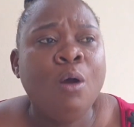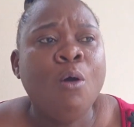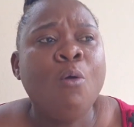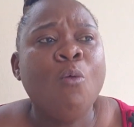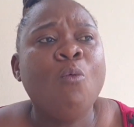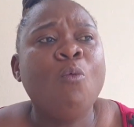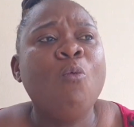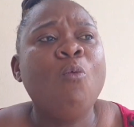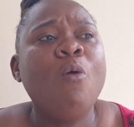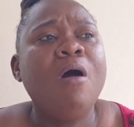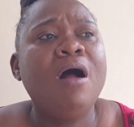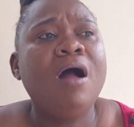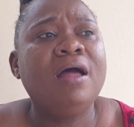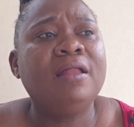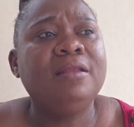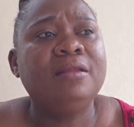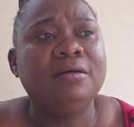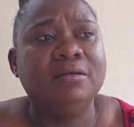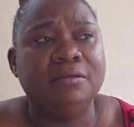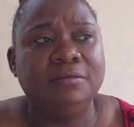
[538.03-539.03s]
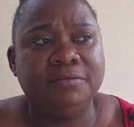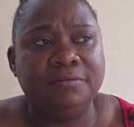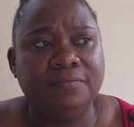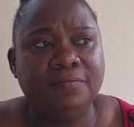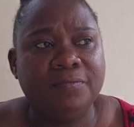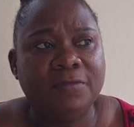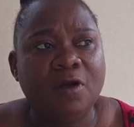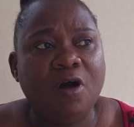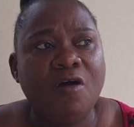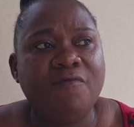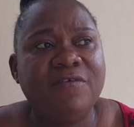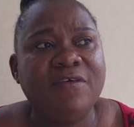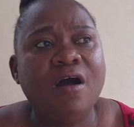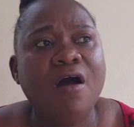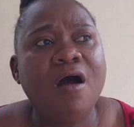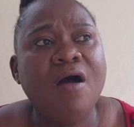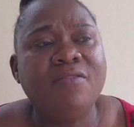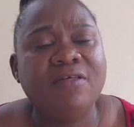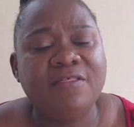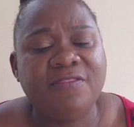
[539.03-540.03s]
One of the
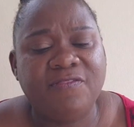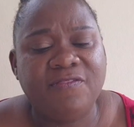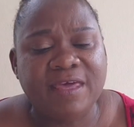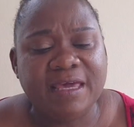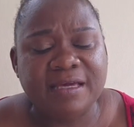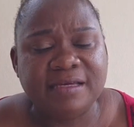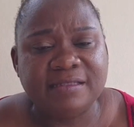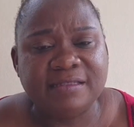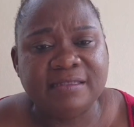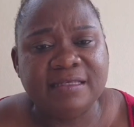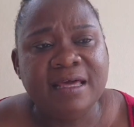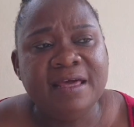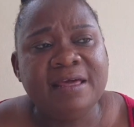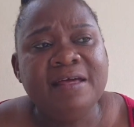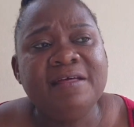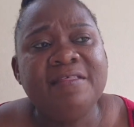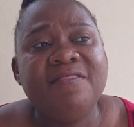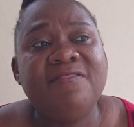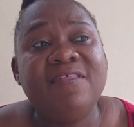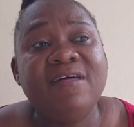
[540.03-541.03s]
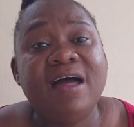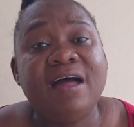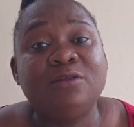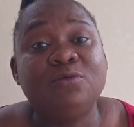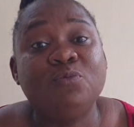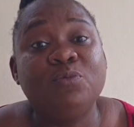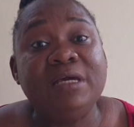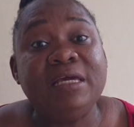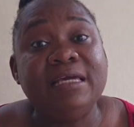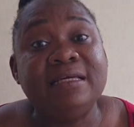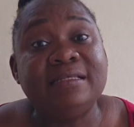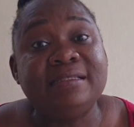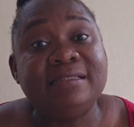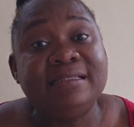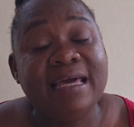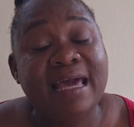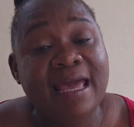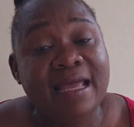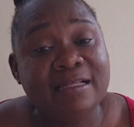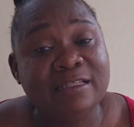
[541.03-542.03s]
other things that we
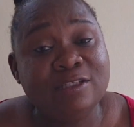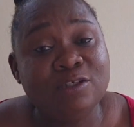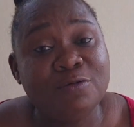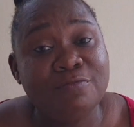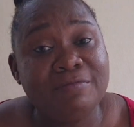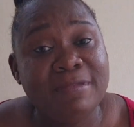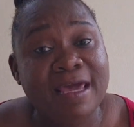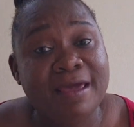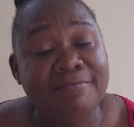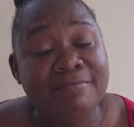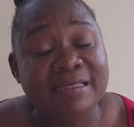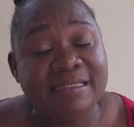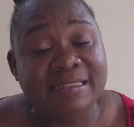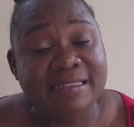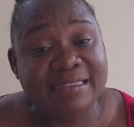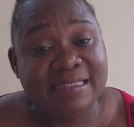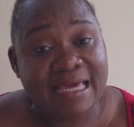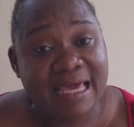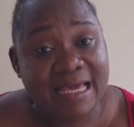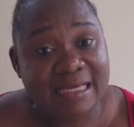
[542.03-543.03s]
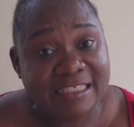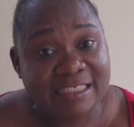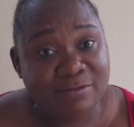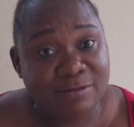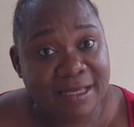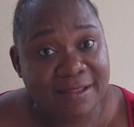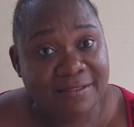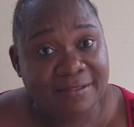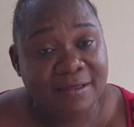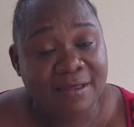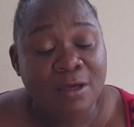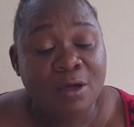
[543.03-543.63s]
tend to make mistakes with,